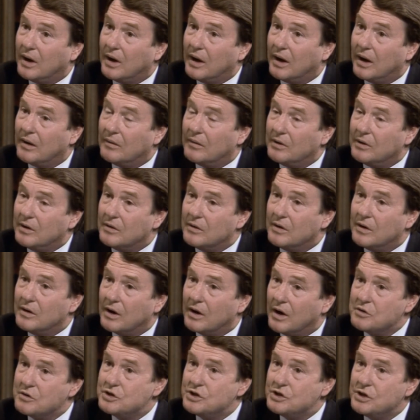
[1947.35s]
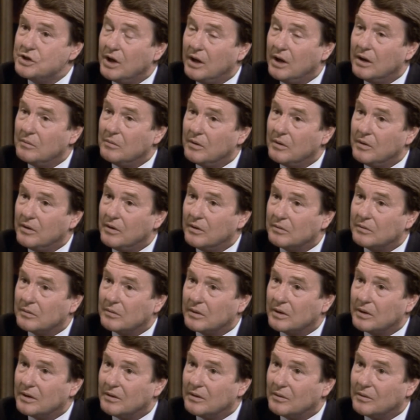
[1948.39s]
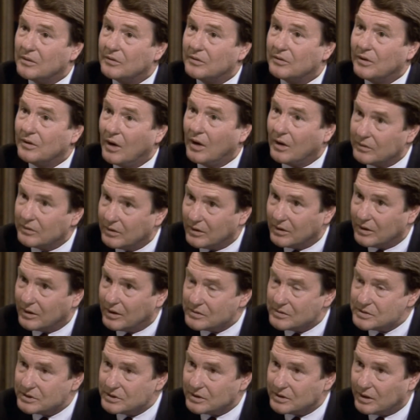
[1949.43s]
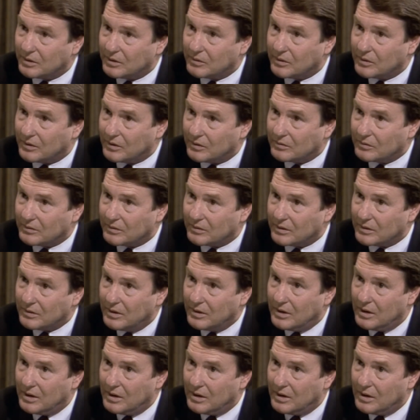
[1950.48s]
have either negotiated with Israel or sought to negotiate with Israel.